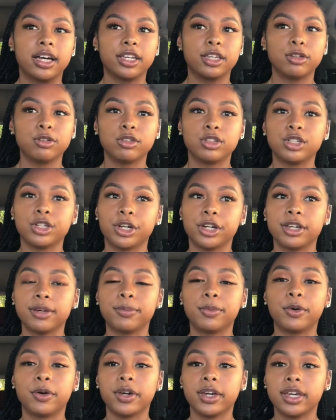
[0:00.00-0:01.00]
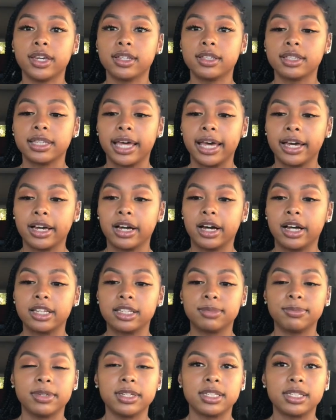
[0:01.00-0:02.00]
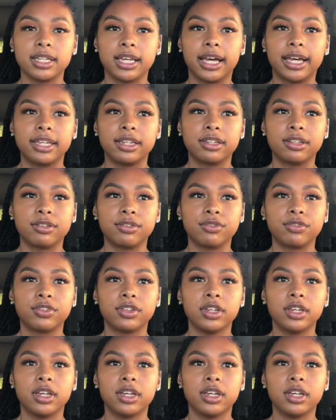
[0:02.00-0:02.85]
huge turning point that caused me to kind of